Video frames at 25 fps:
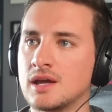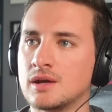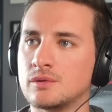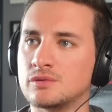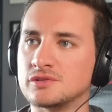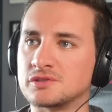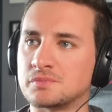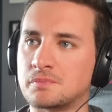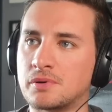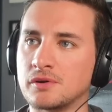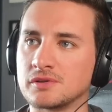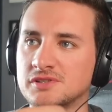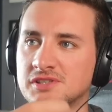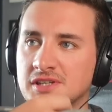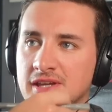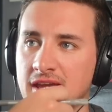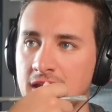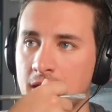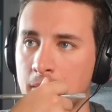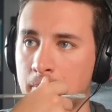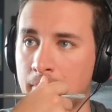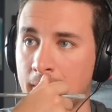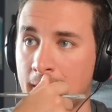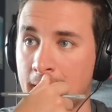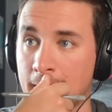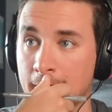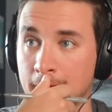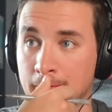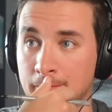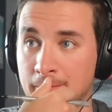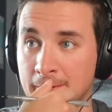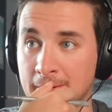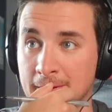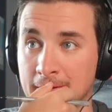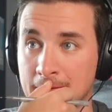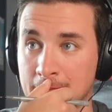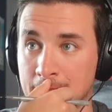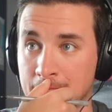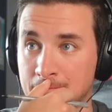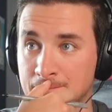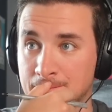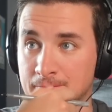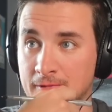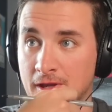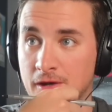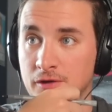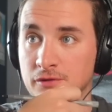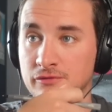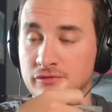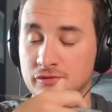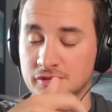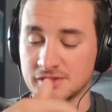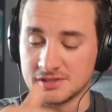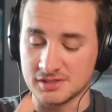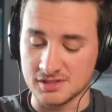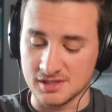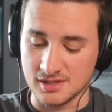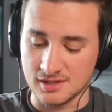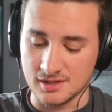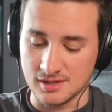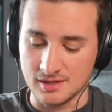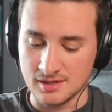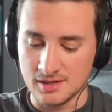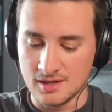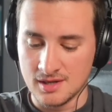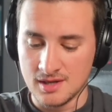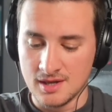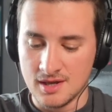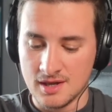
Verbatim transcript: was putting it about a bit over his uh,